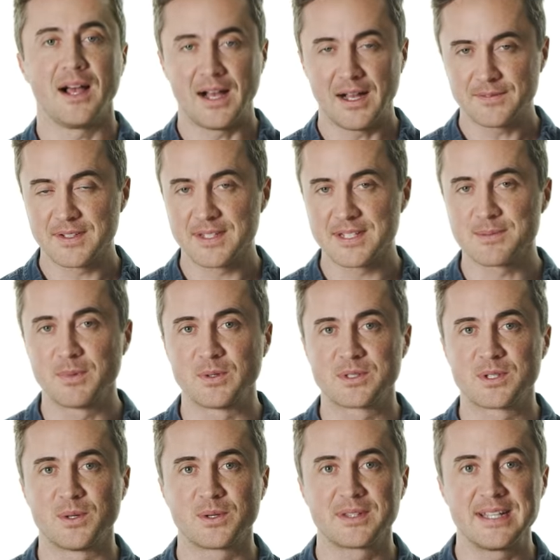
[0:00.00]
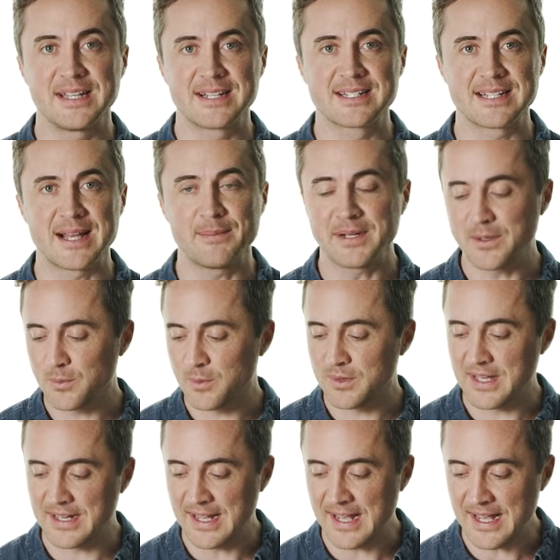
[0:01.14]
After the small talk, the examiner will
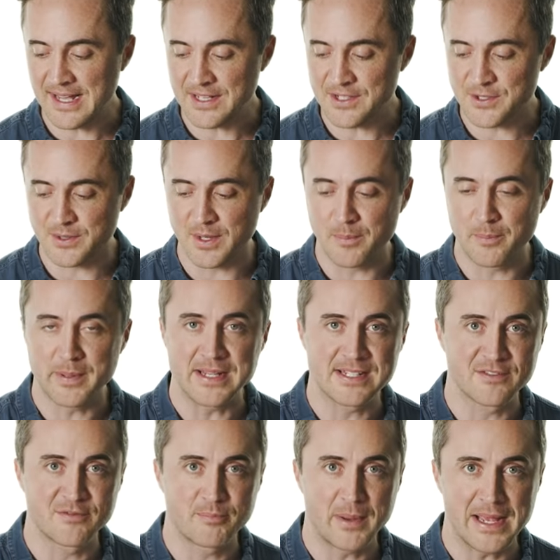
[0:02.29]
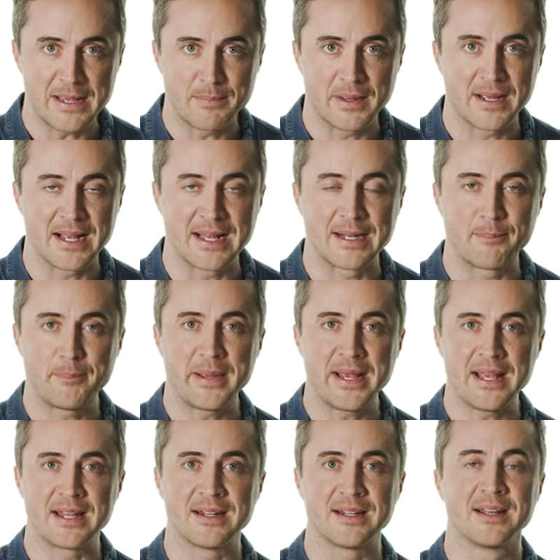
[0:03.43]
then hand you a piece of paper and a
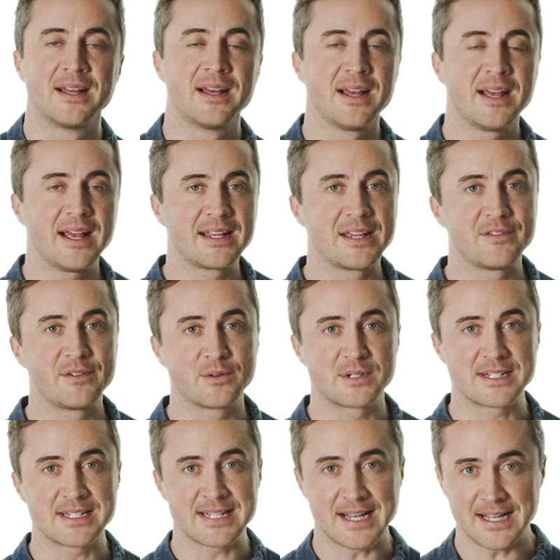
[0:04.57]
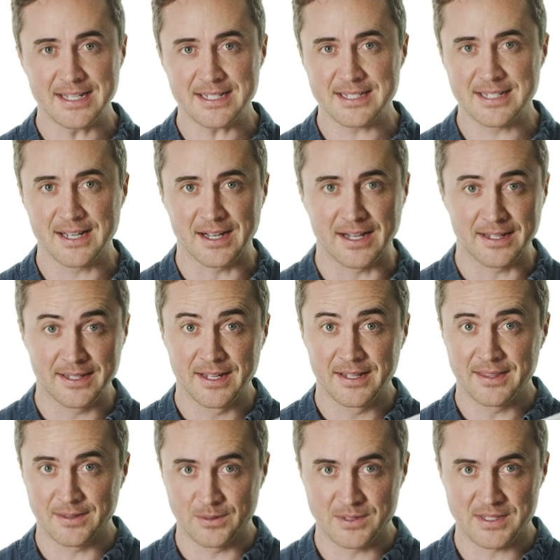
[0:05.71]
pen and give you a task card
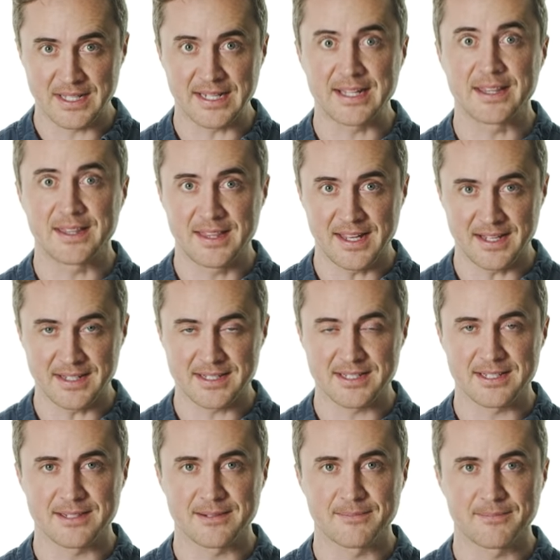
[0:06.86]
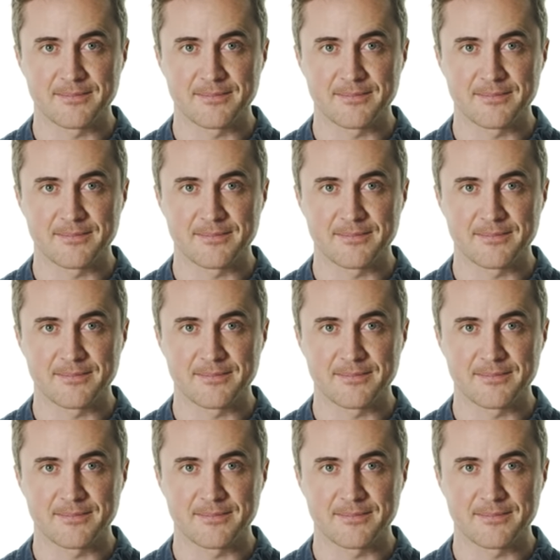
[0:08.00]
that looks like this.